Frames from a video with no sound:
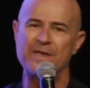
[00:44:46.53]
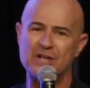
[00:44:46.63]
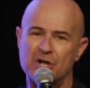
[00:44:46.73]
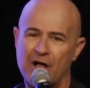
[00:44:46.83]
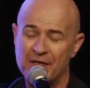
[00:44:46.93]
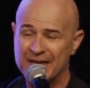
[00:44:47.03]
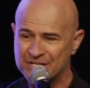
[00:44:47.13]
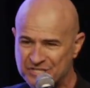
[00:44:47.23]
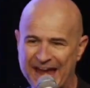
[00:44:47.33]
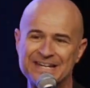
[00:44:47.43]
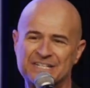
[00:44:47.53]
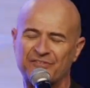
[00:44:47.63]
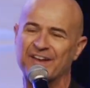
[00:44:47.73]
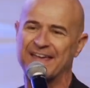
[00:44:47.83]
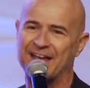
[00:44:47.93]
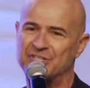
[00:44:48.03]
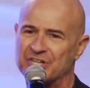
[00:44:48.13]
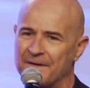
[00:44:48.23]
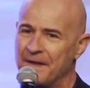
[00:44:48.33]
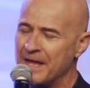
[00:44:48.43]
we call
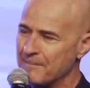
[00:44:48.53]
sanctification